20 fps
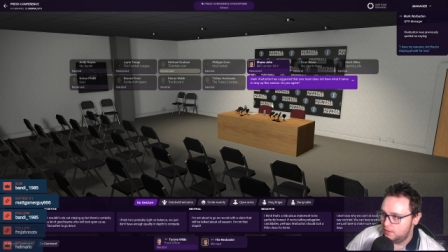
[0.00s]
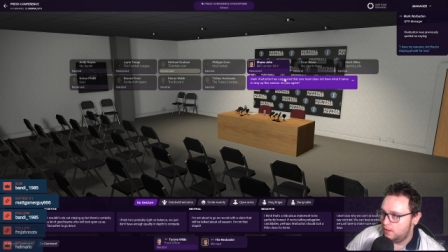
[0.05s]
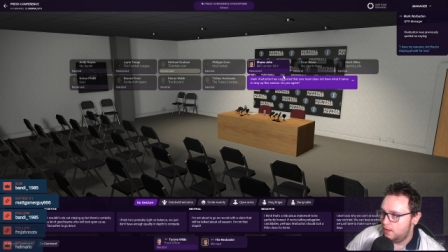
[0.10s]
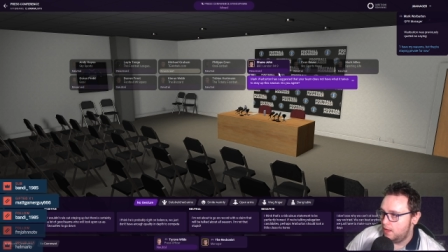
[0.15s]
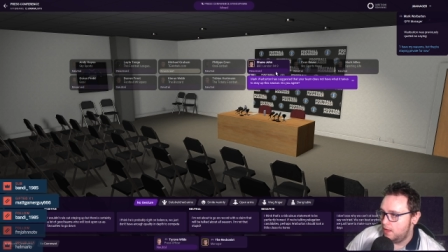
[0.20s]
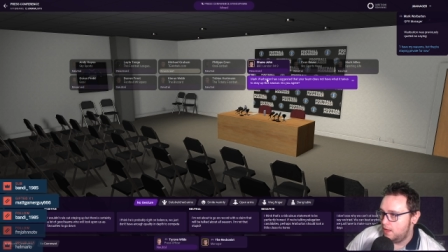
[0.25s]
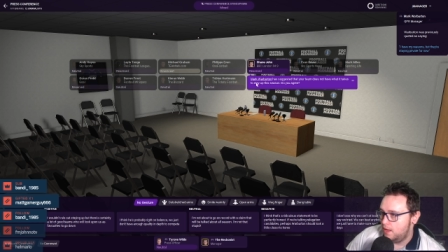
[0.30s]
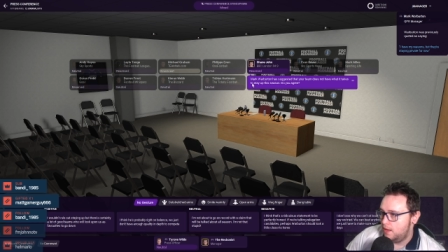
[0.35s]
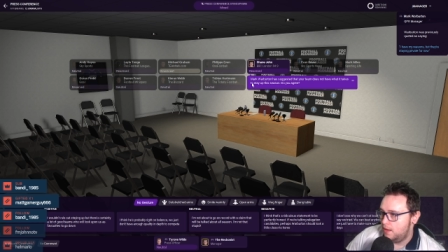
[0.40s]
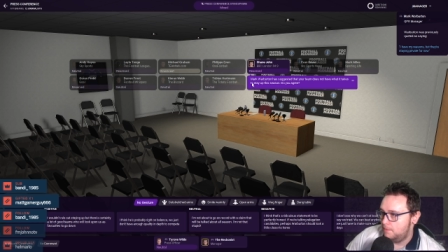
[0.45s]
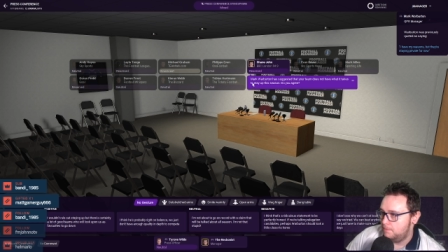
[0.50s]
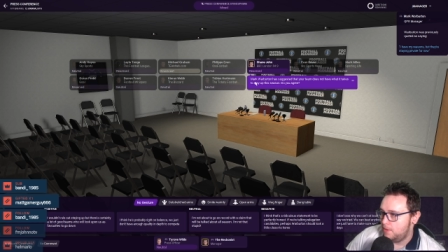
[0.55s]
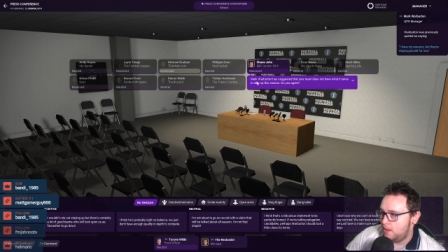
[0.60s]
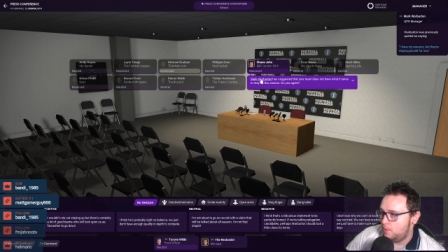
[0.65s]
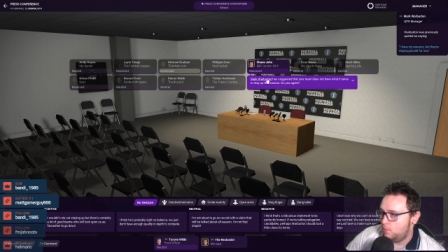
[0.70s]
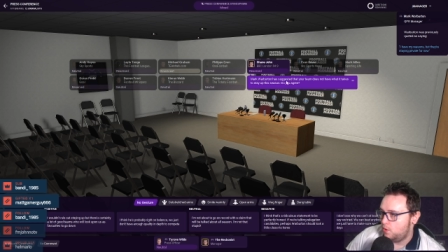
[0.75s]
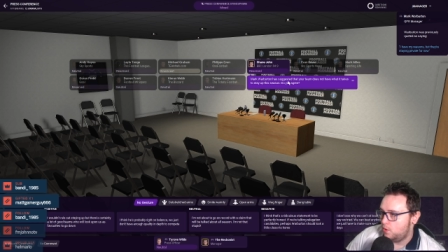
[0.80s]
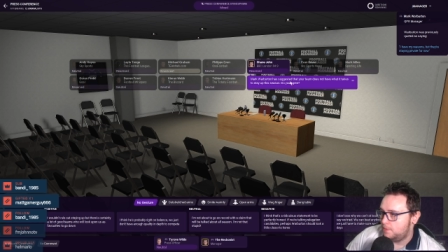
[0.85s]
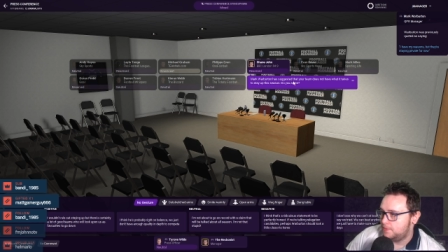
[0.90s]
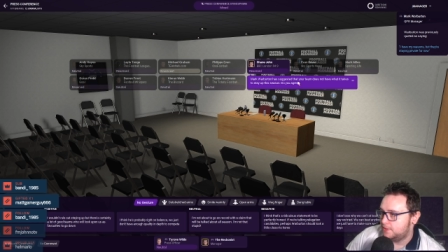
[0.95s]
Uh,
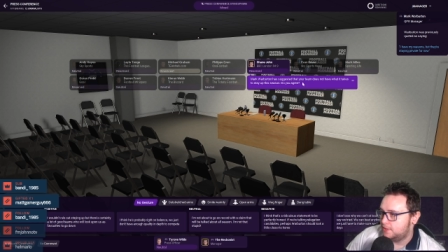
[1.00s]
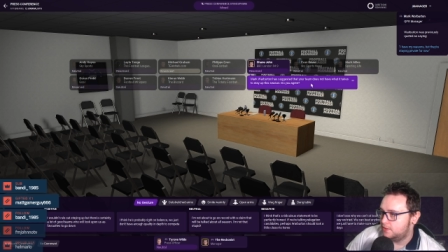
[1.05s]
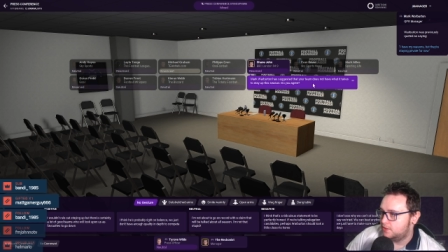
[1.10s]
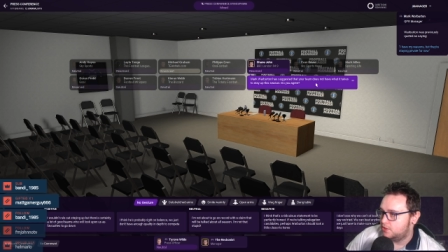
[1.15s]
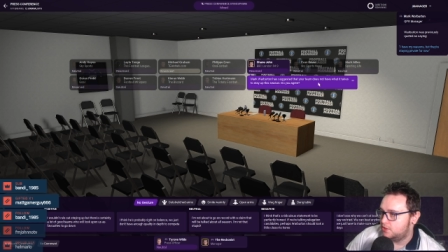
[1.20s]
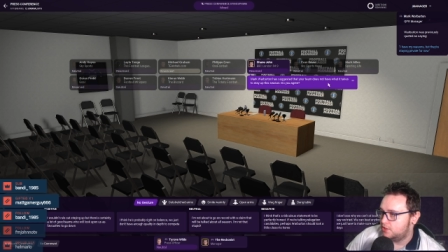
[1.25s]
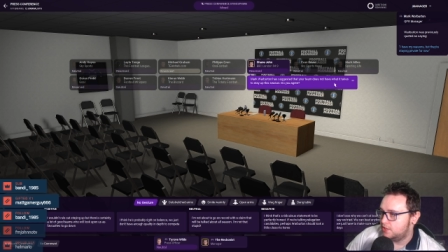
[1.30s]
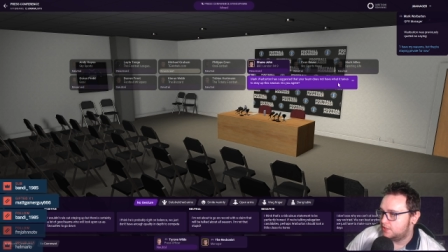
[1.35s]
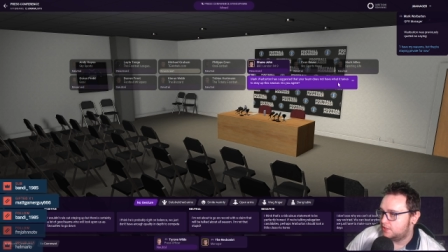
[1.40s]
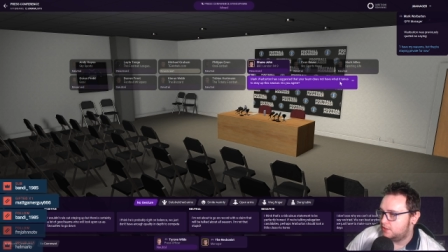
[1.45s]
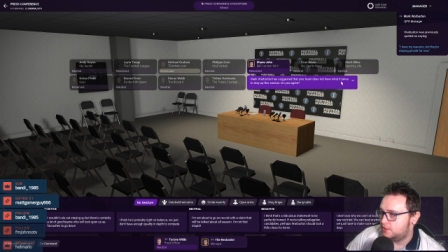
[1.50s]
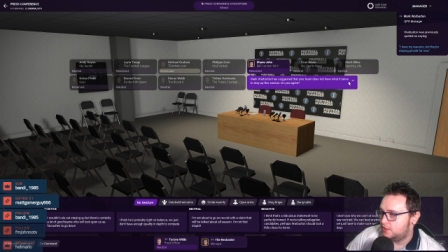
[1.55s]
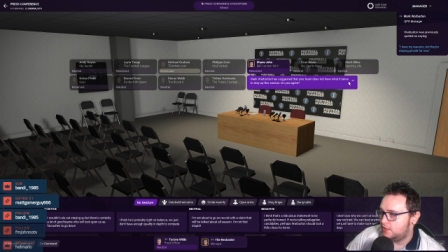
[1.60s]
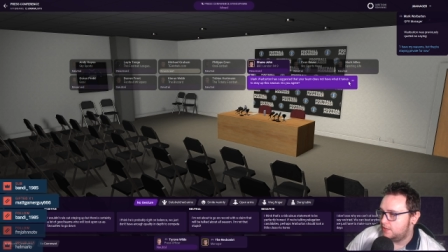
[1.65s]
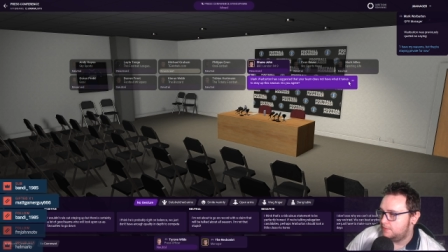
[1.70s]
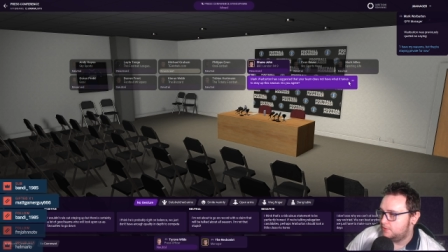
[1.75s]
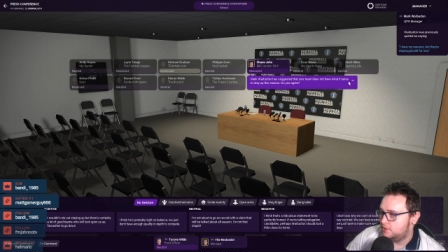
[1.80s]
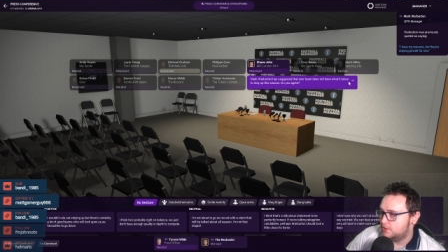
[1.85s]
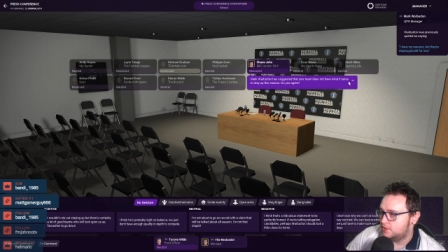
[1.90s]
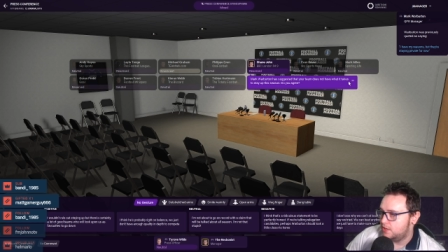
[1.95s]
Mark Warburton suggests your
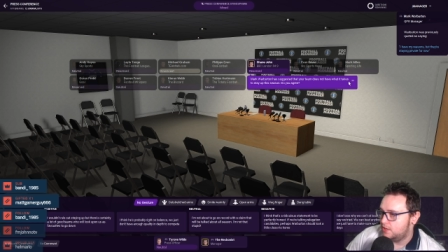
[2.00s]
team does